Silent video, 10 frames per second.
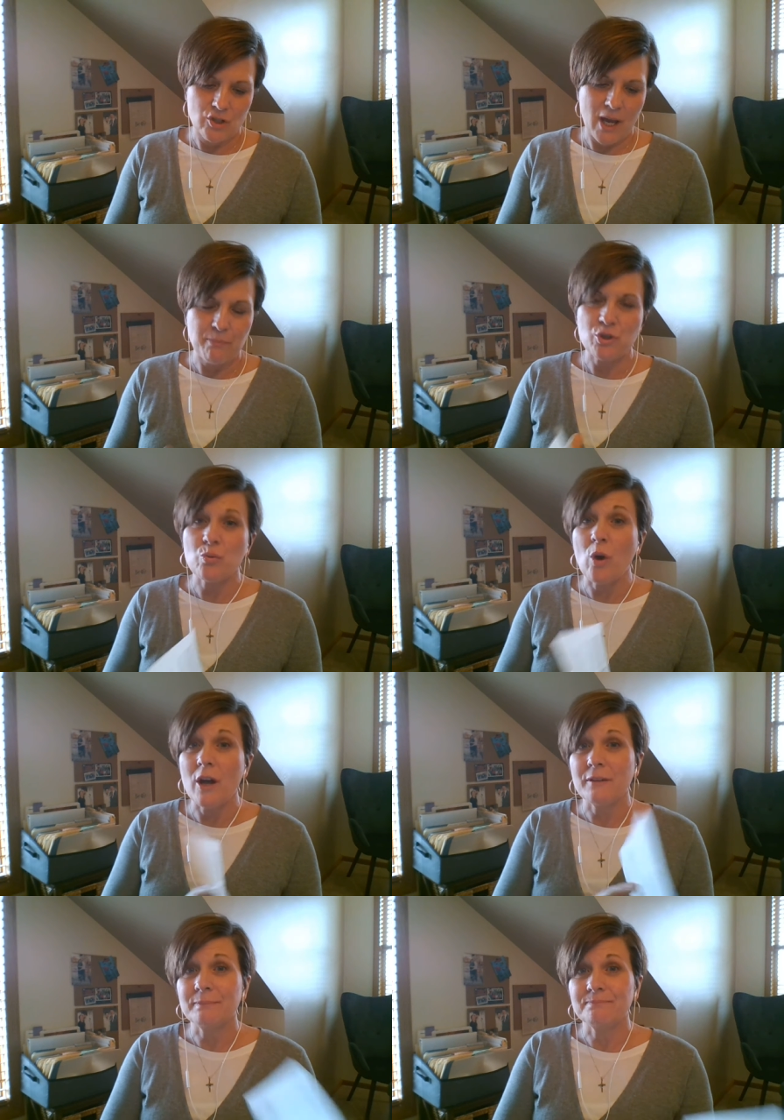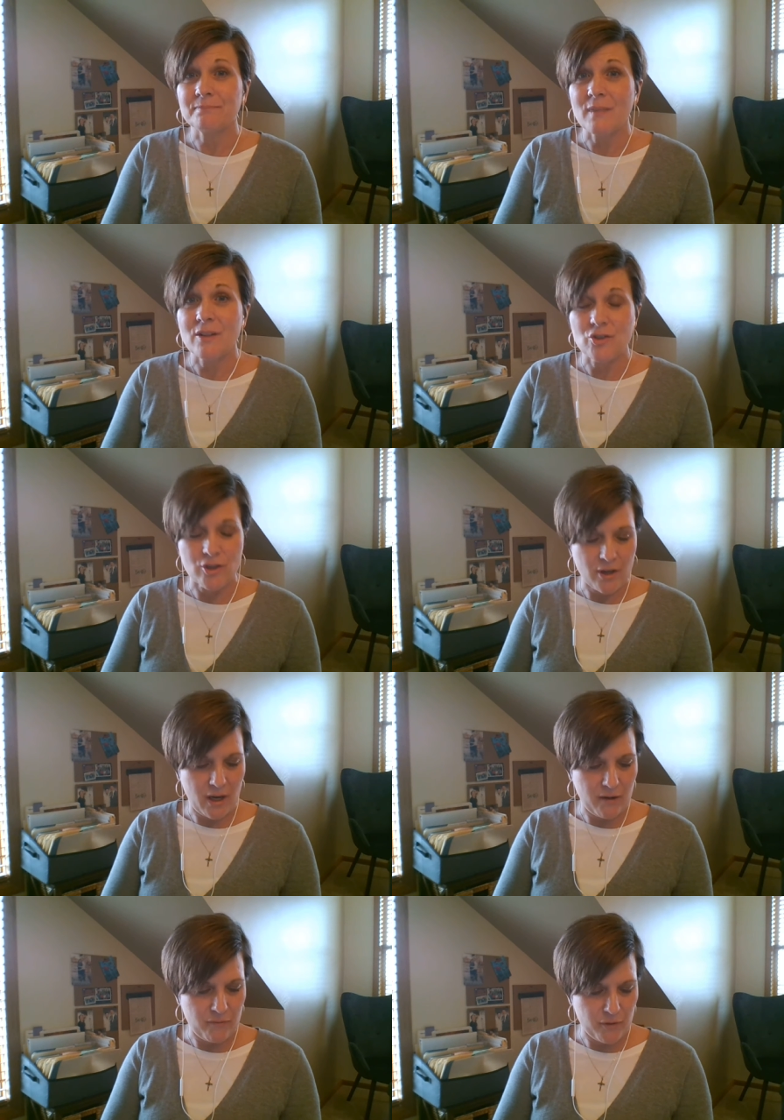chapter 1,
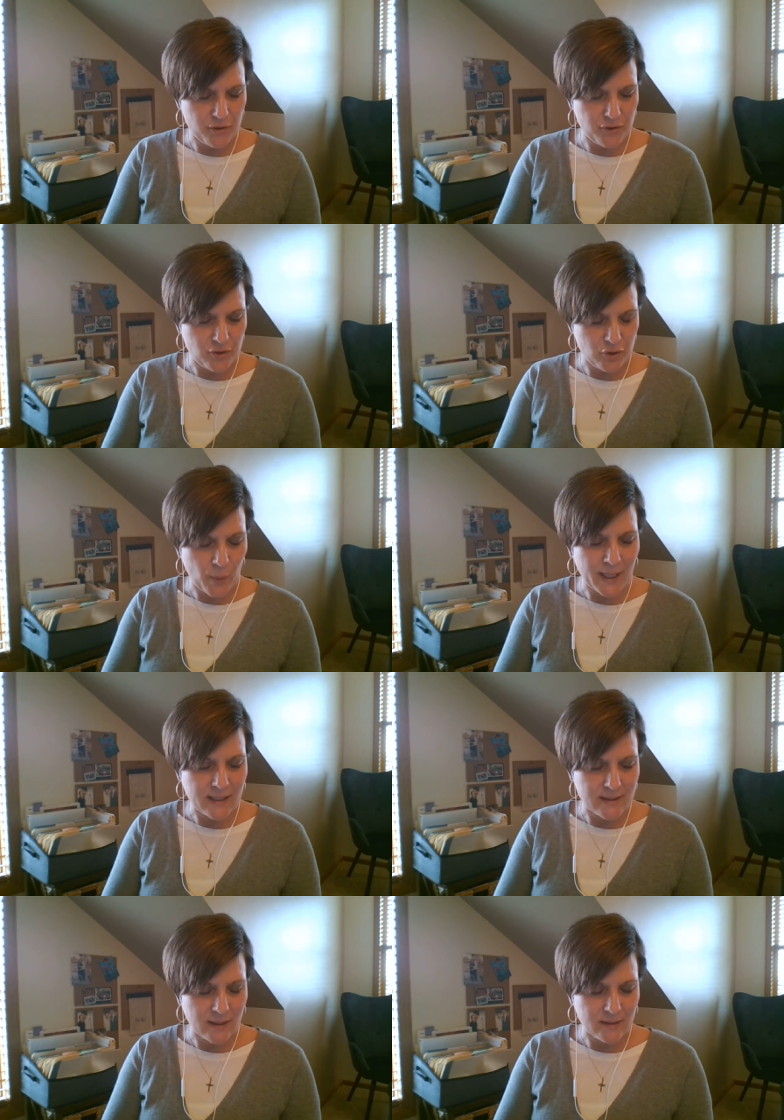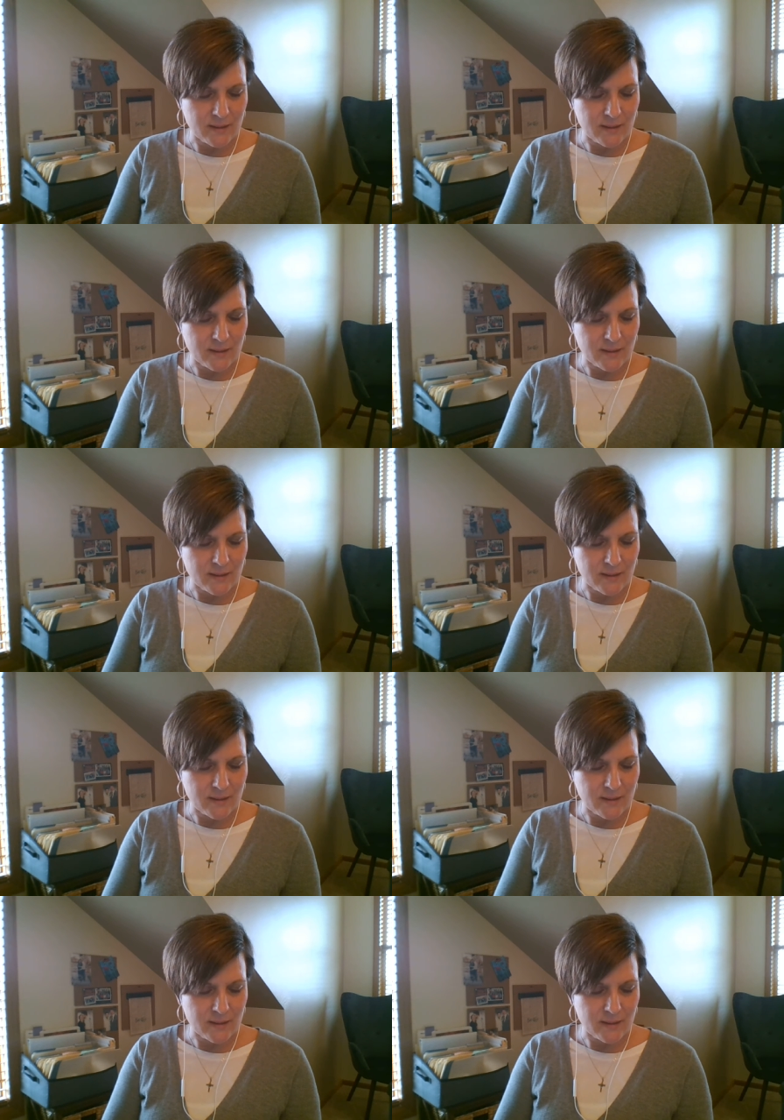starting verse 26.